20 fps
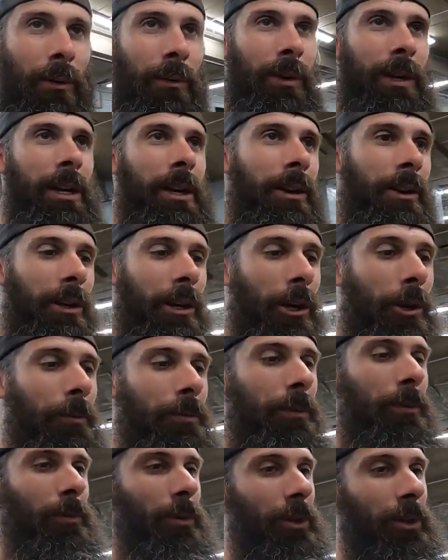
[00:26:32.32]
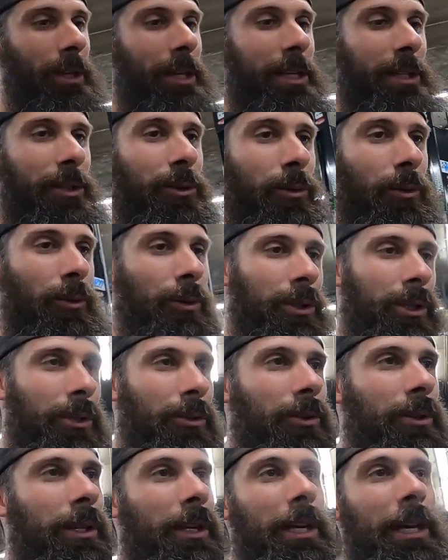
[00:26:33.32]
over here and open one of these dual
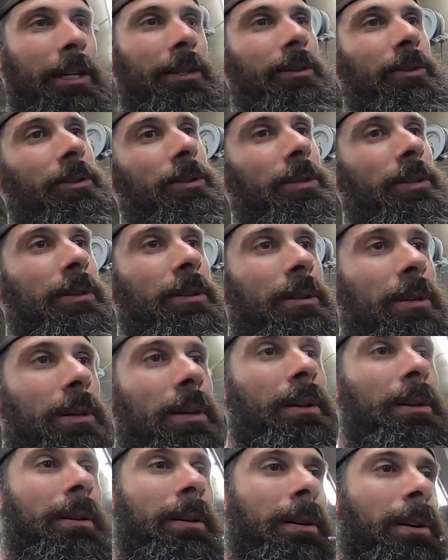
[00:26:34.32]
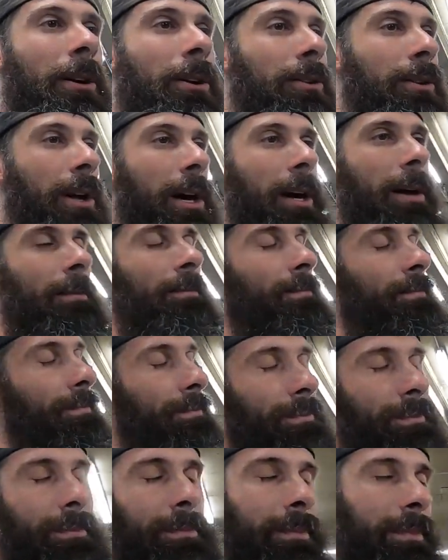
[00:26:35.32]
seal connectors, or not,
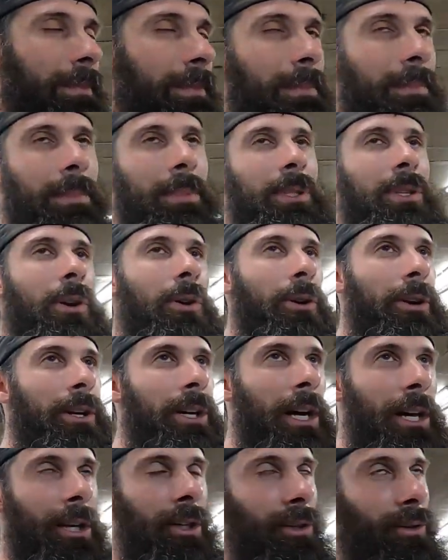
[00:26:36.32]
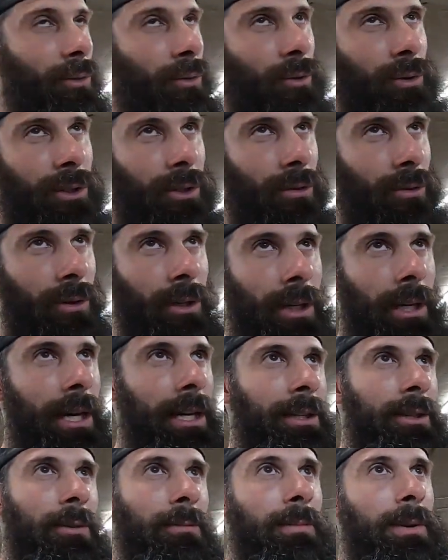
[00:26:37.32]
sorry, not a dual seal
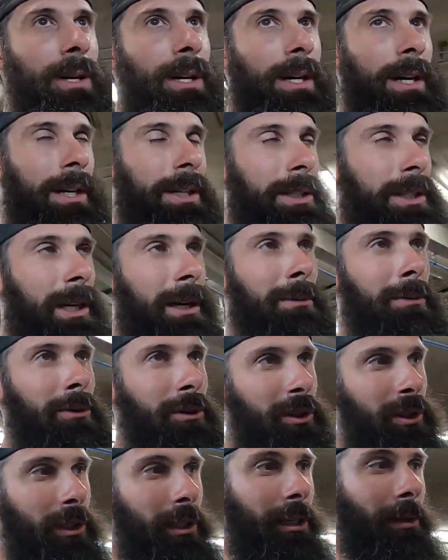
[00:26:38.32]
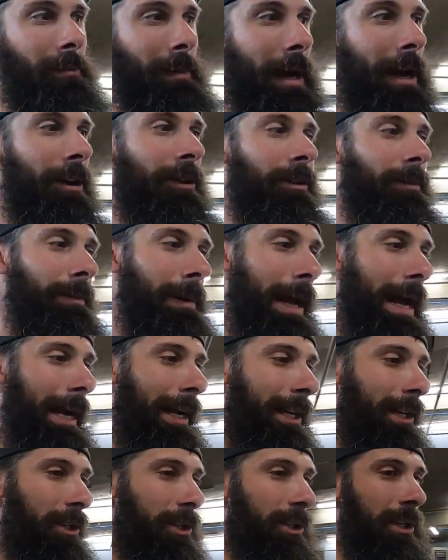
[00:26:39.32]
connector, but a double slip out of the
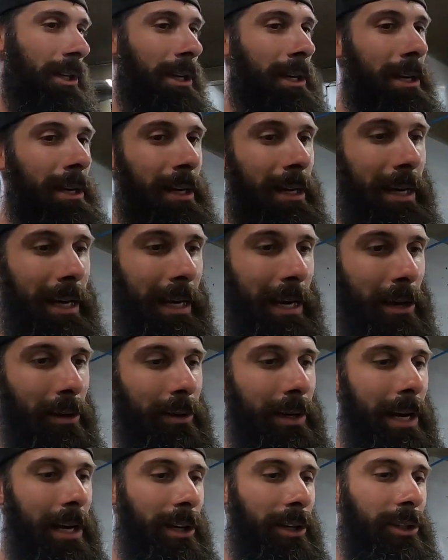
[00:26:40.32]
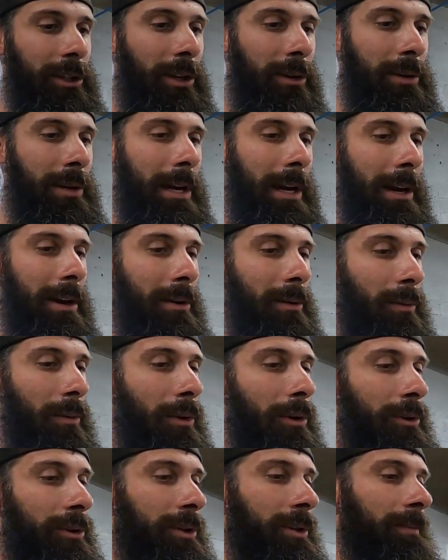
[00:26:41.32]
package, and I'll kind of show you how it
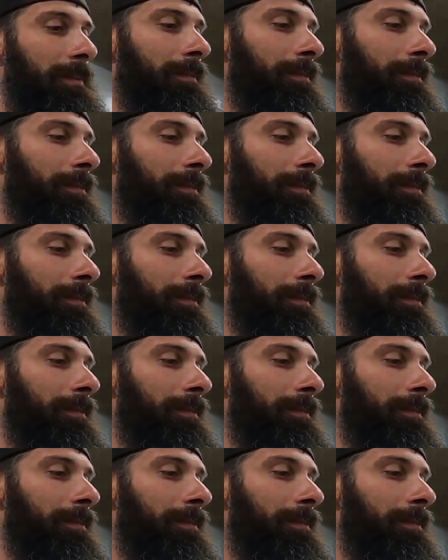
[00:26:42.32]
works.